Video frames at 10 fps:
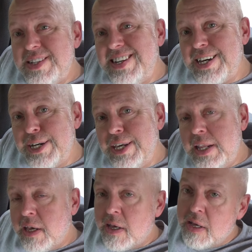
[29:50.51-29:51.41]
Done.
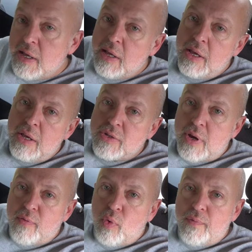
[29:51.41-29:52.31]
So
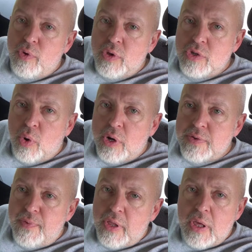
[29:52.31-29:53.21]
everyone, if you enjoyed this
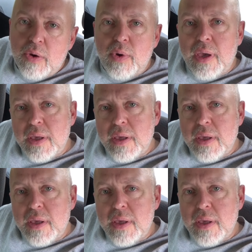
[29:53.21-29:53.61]
video,